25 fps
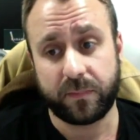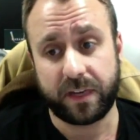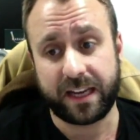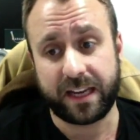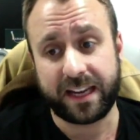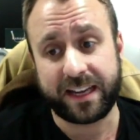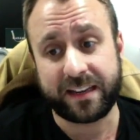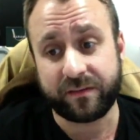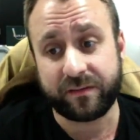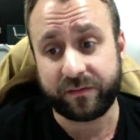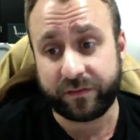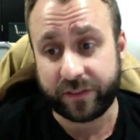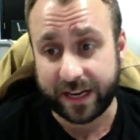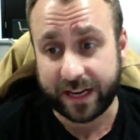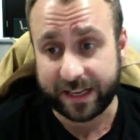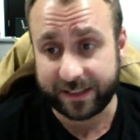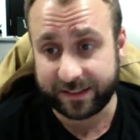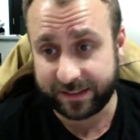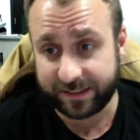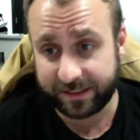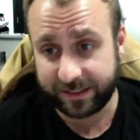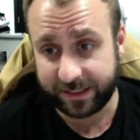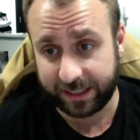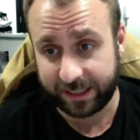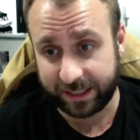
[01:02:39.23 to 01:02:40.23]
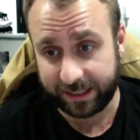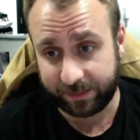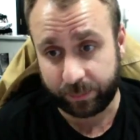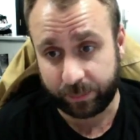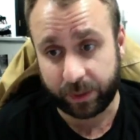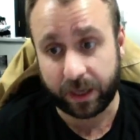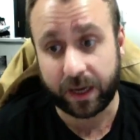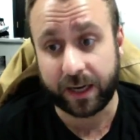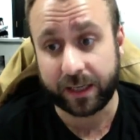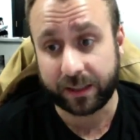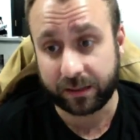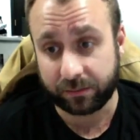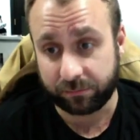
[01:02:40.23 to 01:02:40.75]
invest in
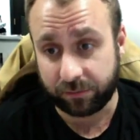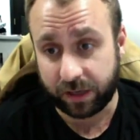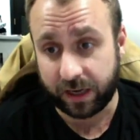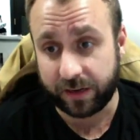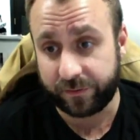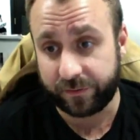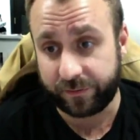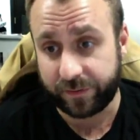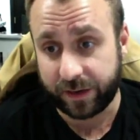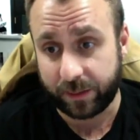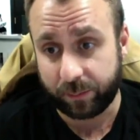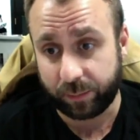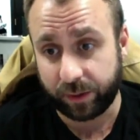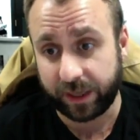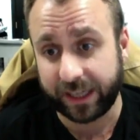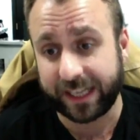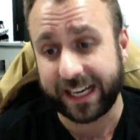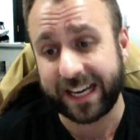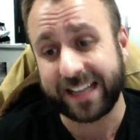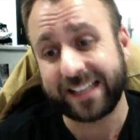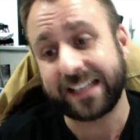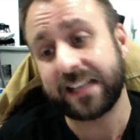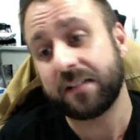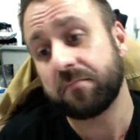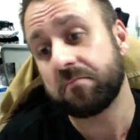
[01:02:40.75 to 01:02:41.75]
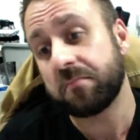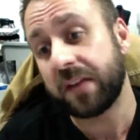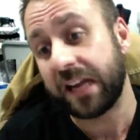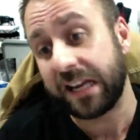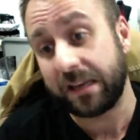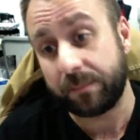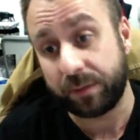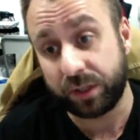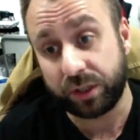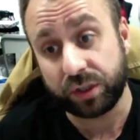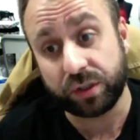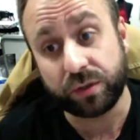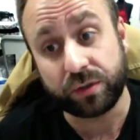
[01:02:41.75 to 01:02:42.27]
buying the right fabric, and then
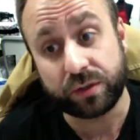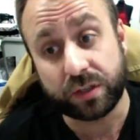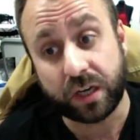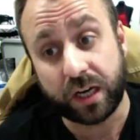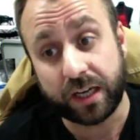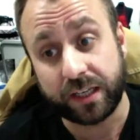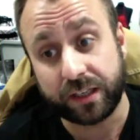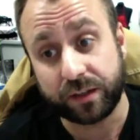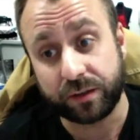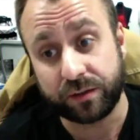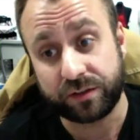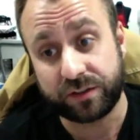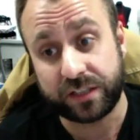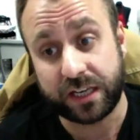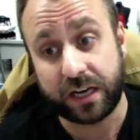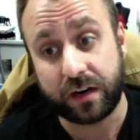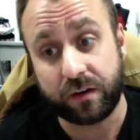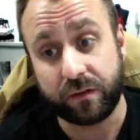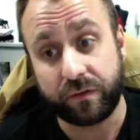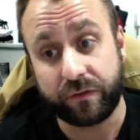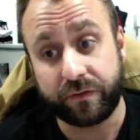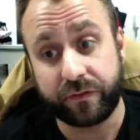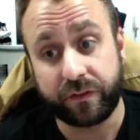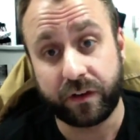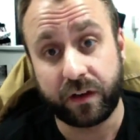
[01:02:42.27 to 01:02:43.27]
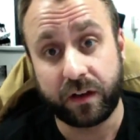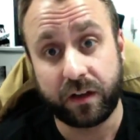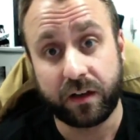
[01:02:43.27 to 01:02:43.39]
maybe you dye it yourself